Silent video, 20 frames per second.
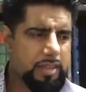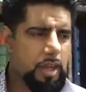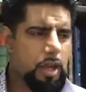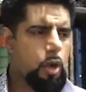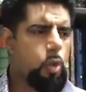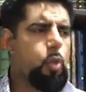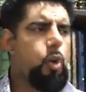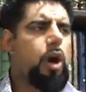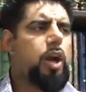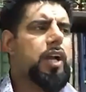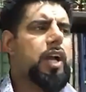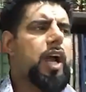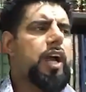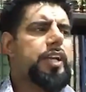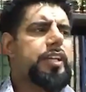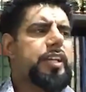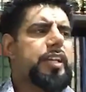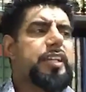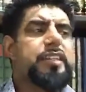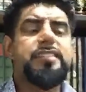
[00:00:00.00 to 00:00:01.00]
What
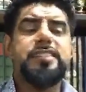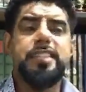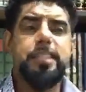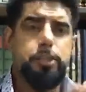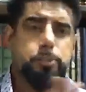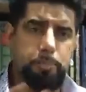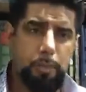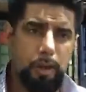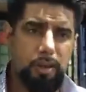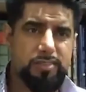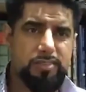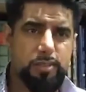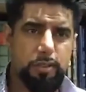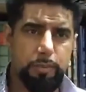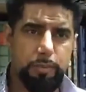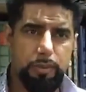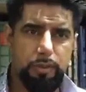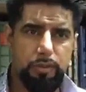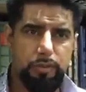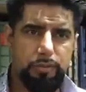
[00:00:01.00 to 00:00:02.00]
kind, is this
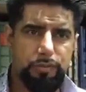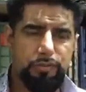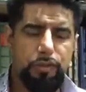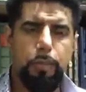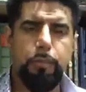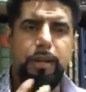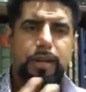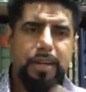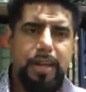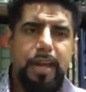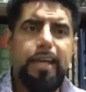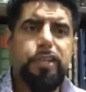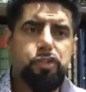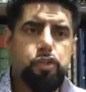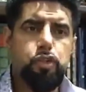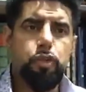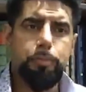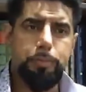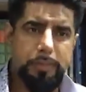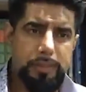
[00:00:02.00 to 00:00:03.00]
possible from a
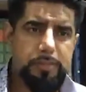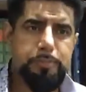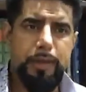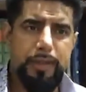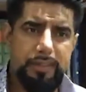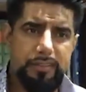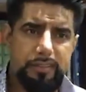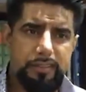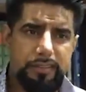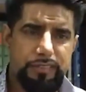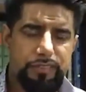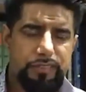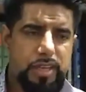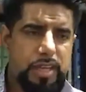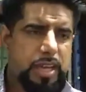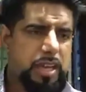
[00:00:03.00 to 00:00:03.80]
natural perspective?